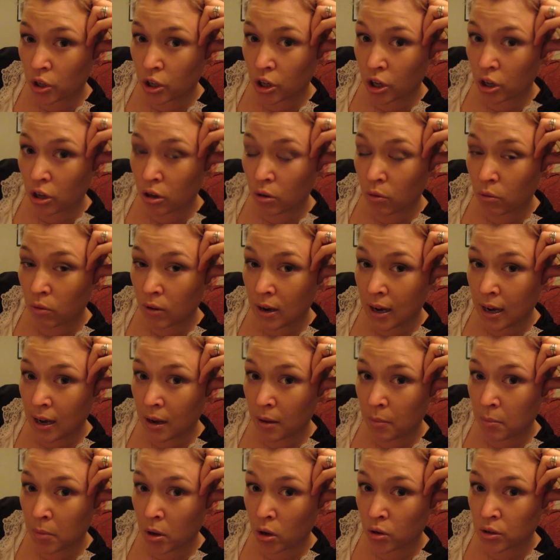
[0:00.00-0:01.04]
You know,
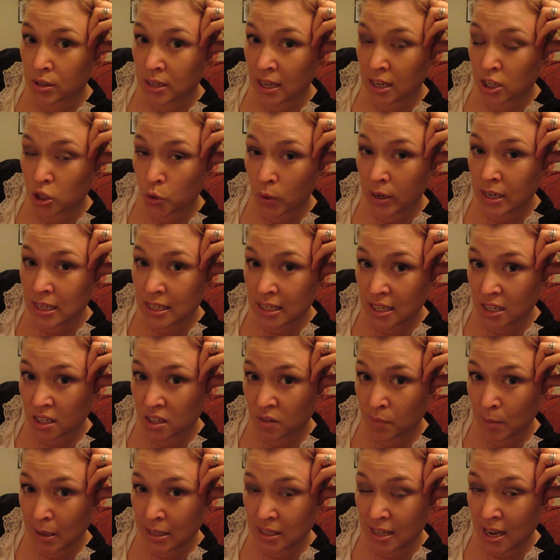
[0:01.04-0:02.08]
I'm on day 26
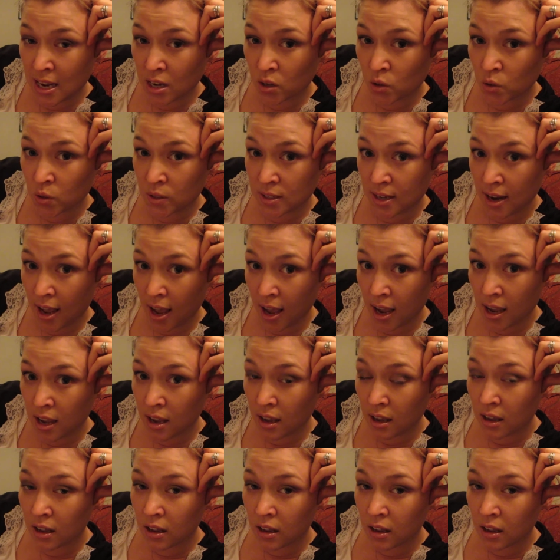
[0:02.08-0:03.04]
of my cycle today.